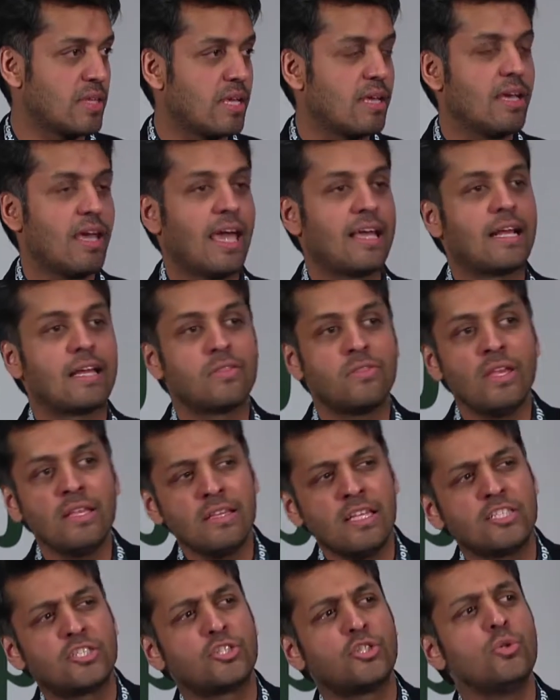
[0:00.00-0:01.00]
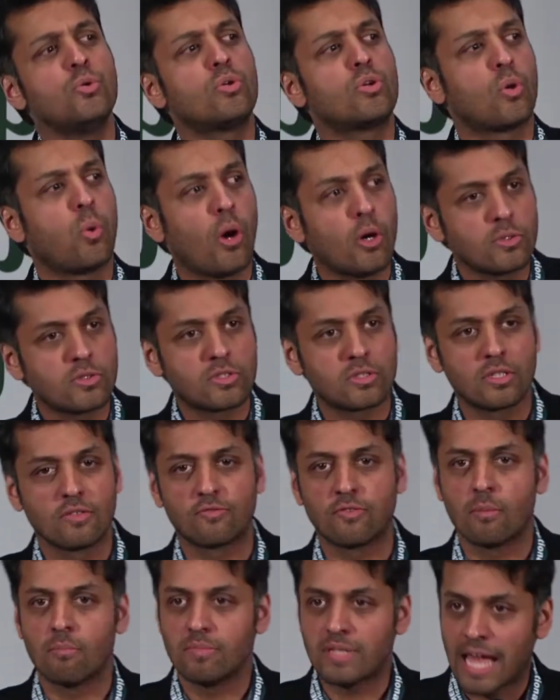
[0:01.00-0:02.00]
And I think these two quotes
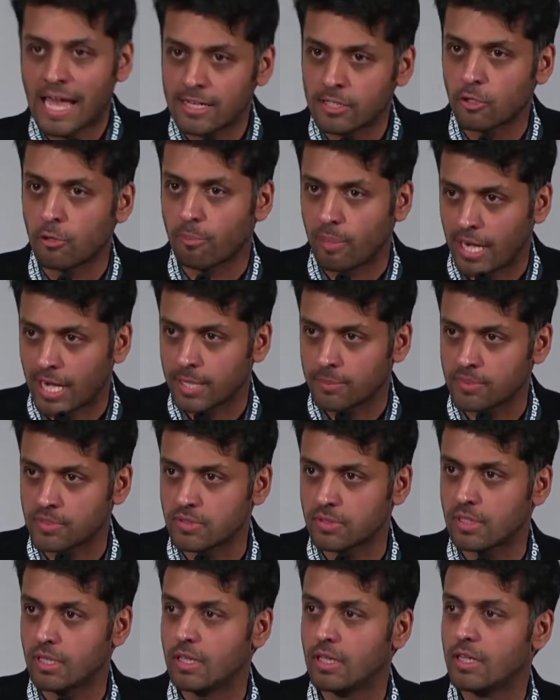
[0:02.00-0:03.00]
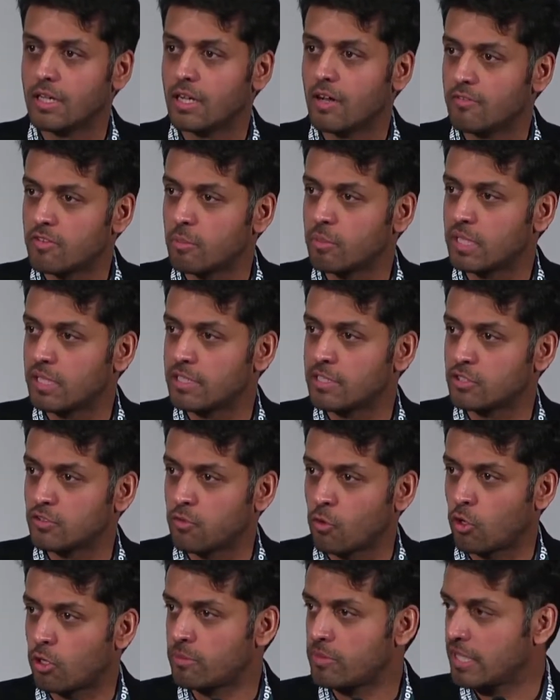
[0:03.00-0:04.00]
from Daniel Pipes of the Middle East
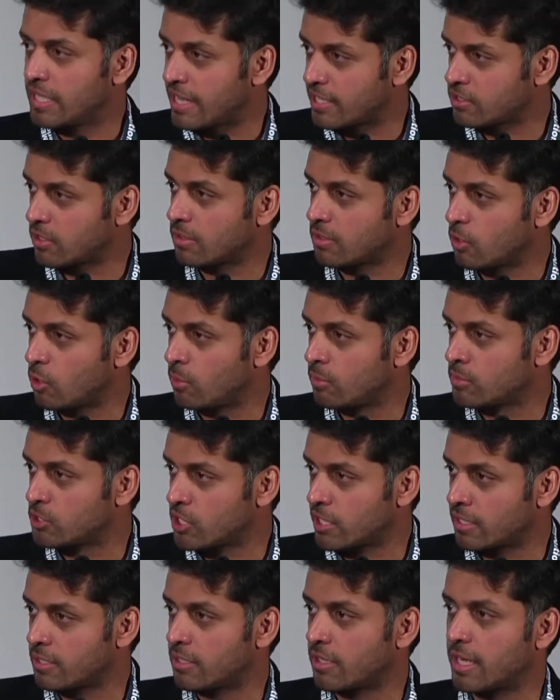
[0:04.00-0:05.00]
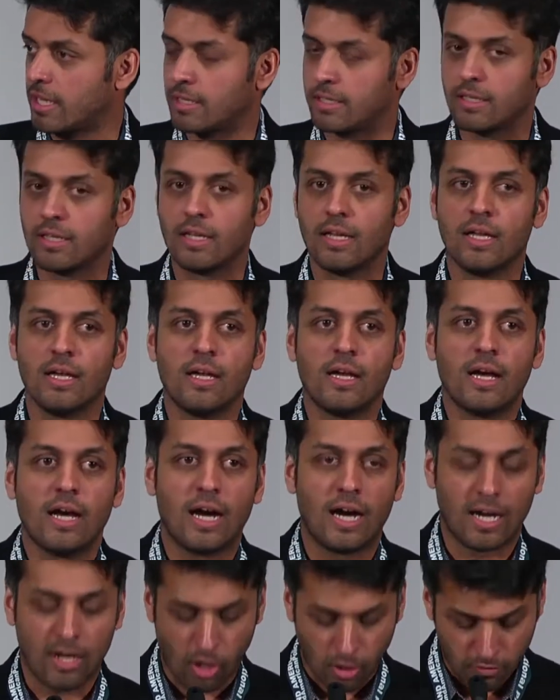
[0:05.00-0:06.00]
Forum, you guys all know him, shaking your head,
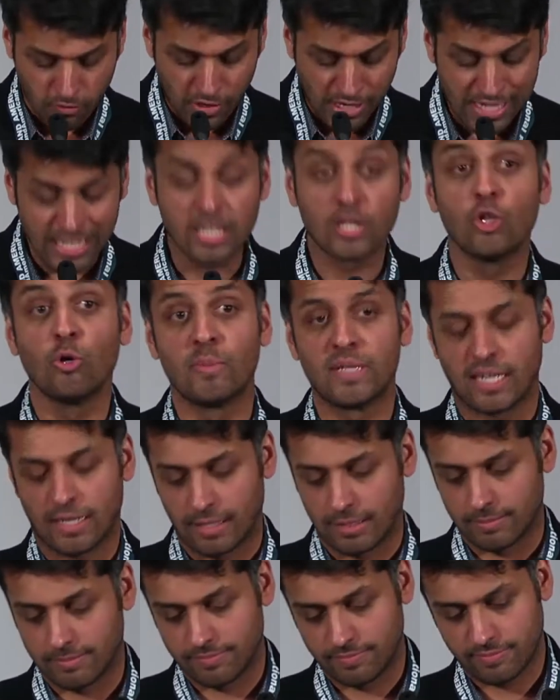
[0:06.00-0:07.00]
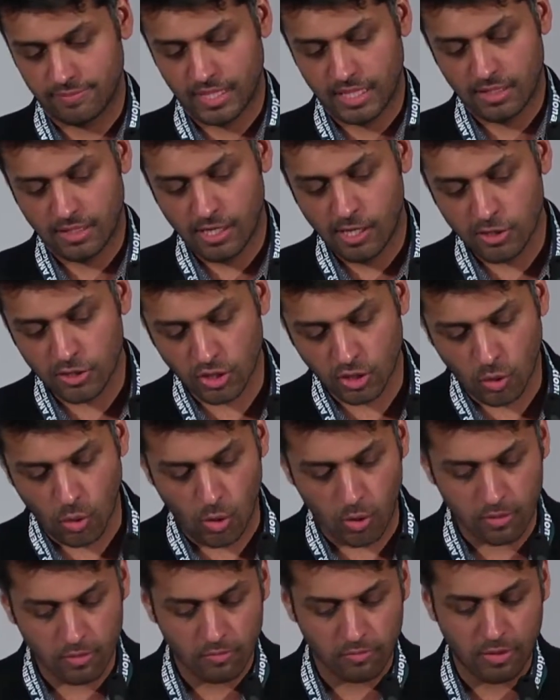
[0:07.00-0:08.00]
are very illuminating. Here's a
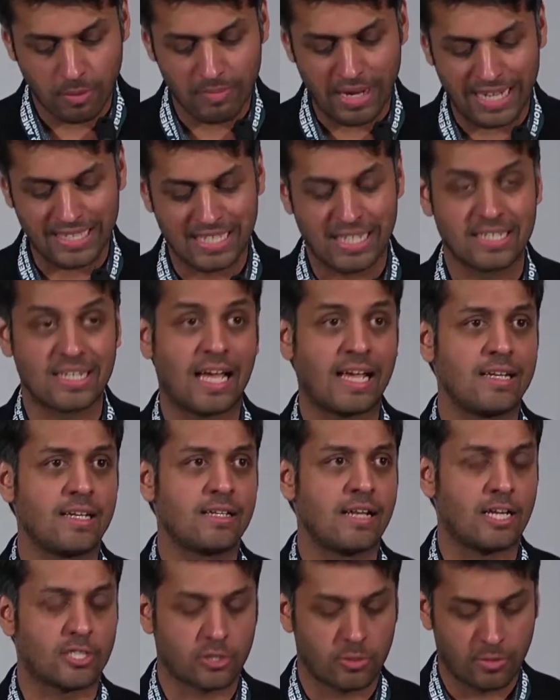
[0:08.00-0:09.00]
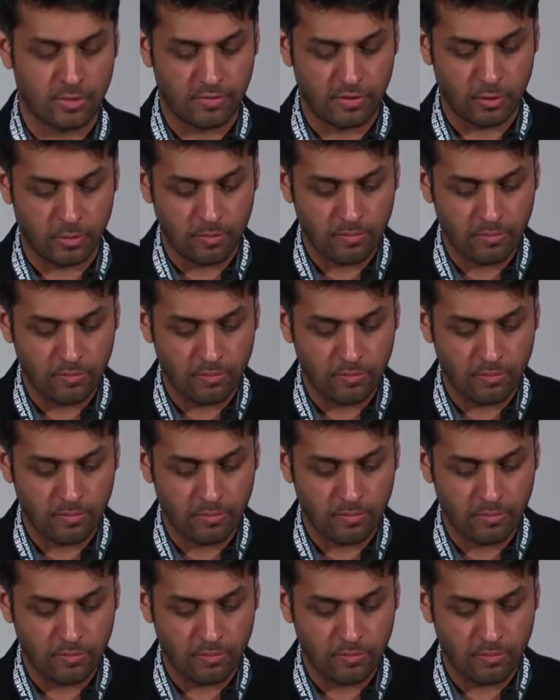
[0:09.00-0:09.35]
quote from 1990 National Review.